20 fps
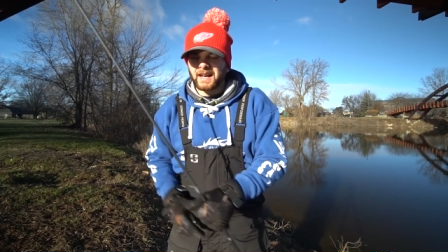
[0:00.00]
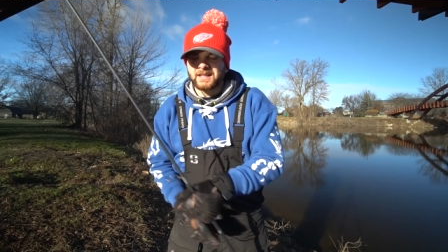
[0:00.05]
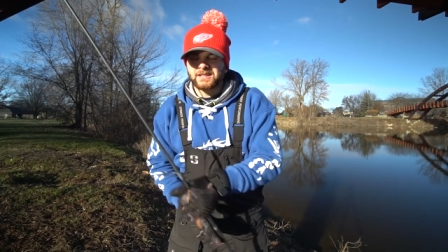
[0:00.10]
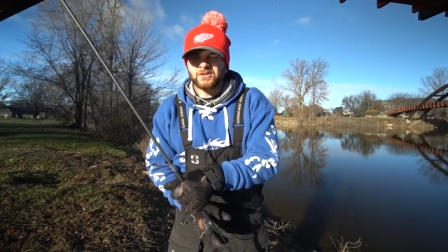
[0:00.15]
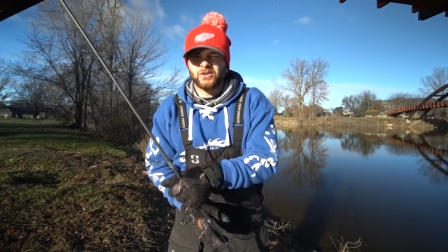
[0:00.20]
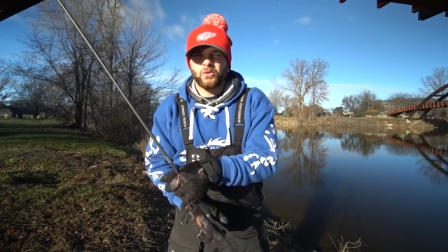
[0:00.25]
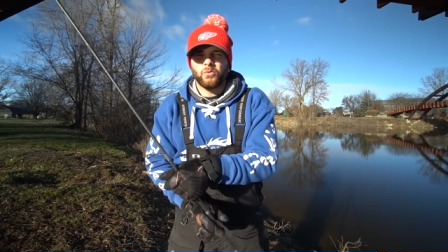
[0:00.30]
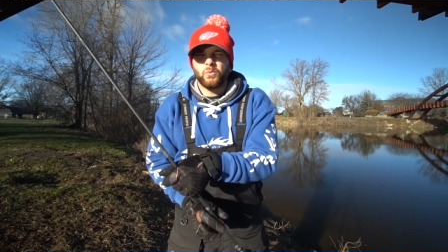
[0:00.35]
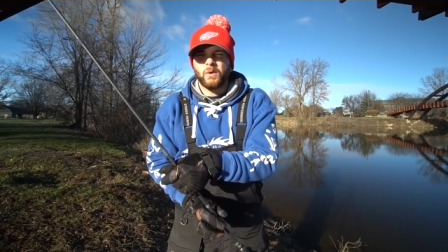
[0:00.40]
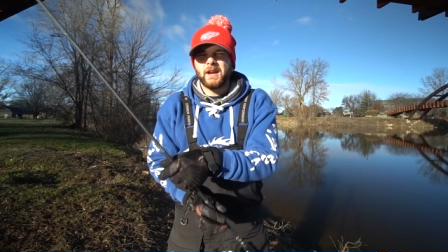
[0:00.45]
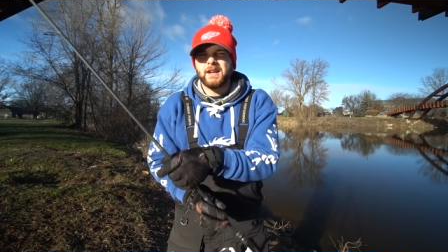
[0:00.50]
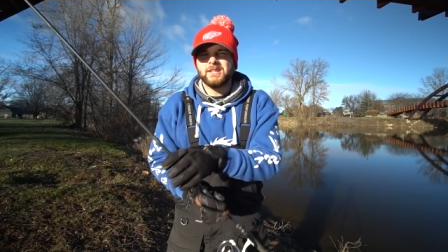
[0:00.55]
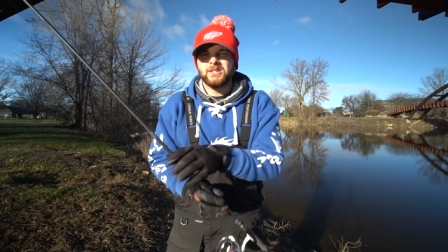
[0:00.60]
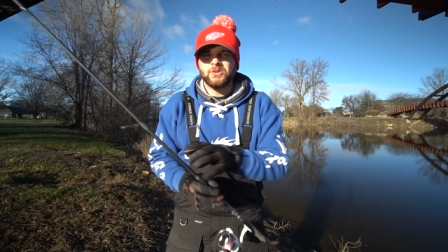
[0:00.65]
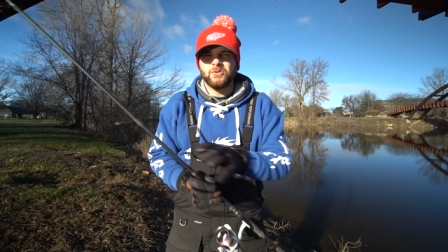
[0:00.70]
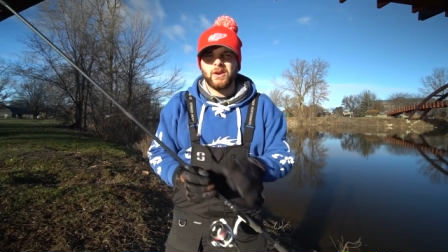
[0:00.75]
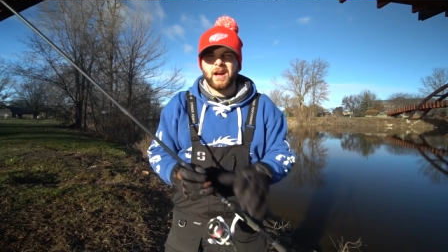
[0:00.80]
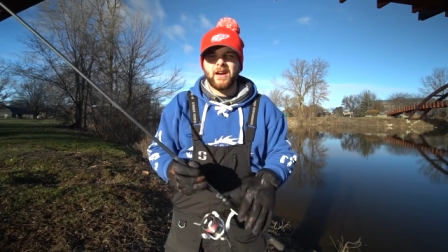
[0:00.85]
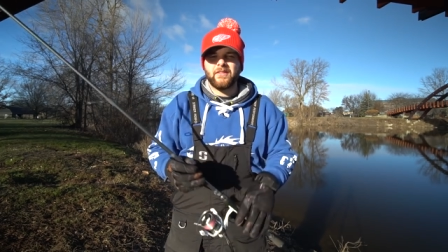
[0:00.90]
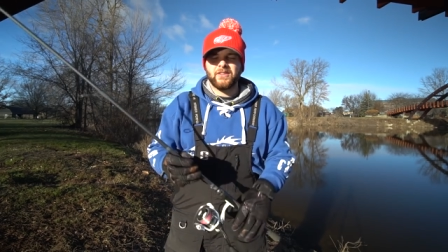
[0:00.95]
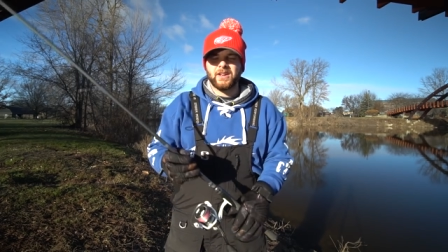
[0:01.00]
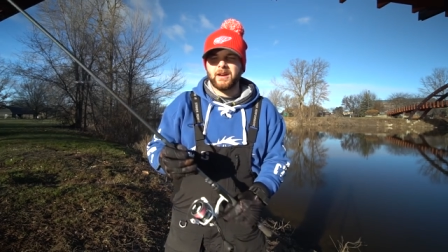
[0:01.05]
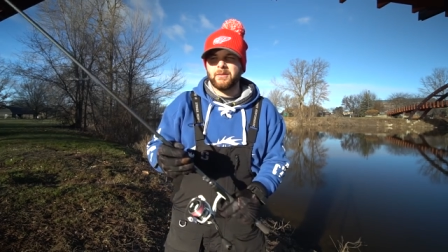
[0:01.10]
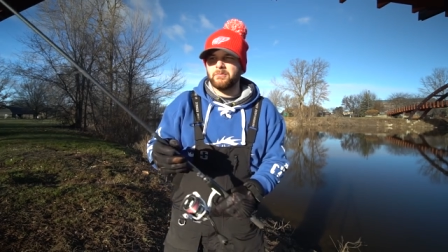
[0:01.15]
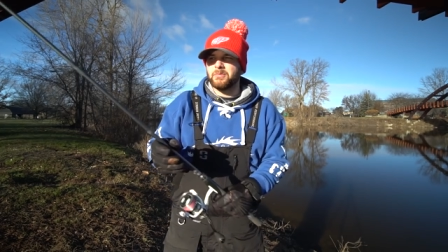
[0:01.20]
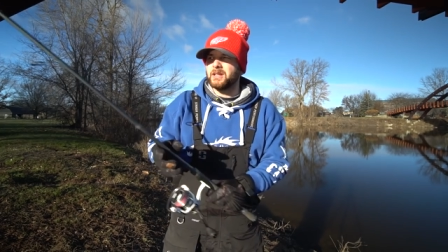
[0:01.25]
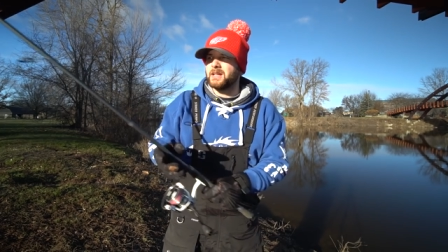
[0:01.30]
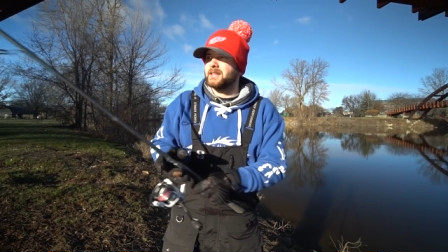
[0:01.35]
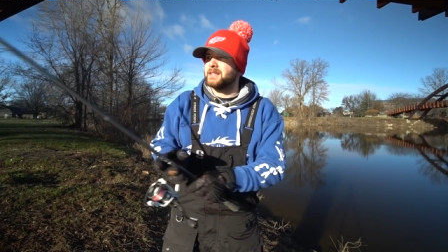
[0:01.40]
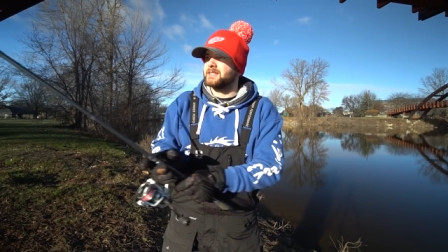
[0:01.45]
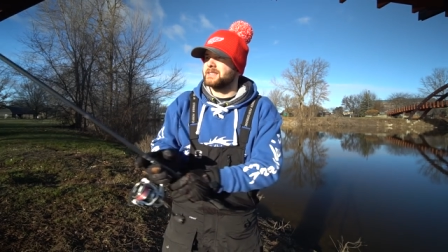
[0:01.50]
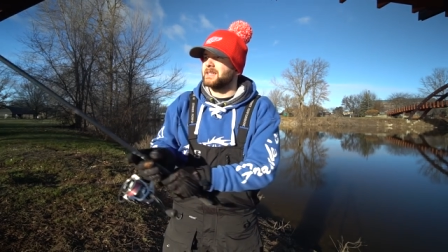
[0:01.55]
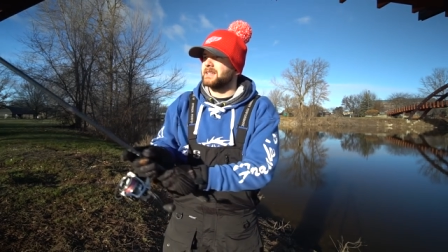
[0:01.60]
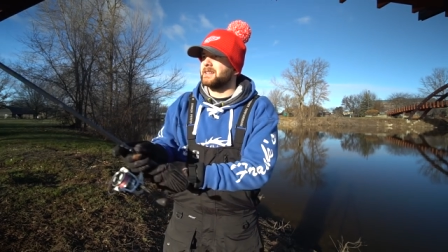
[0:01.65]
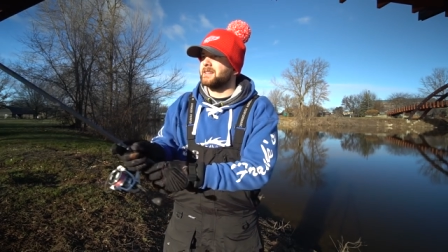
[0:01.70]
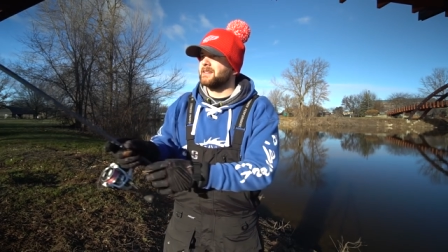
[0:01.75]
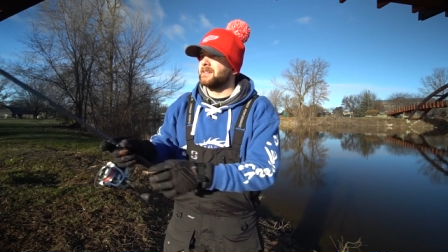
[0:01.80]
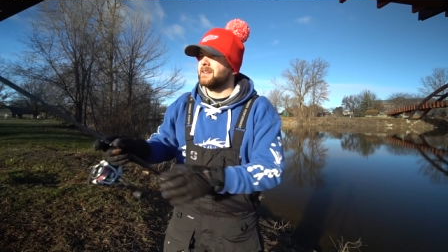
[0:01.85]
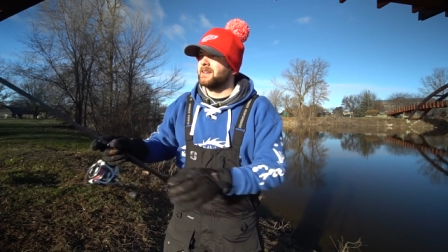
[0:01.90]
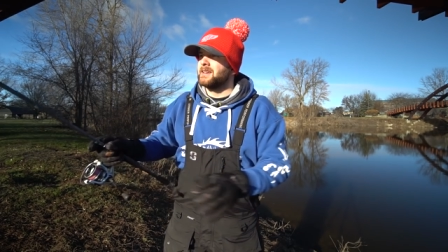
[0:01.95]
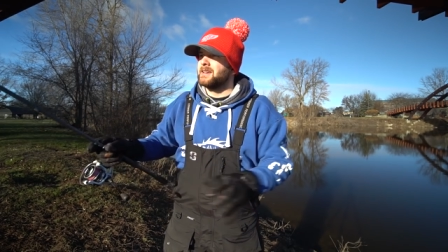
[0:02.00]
guys go way too heavy on blades, and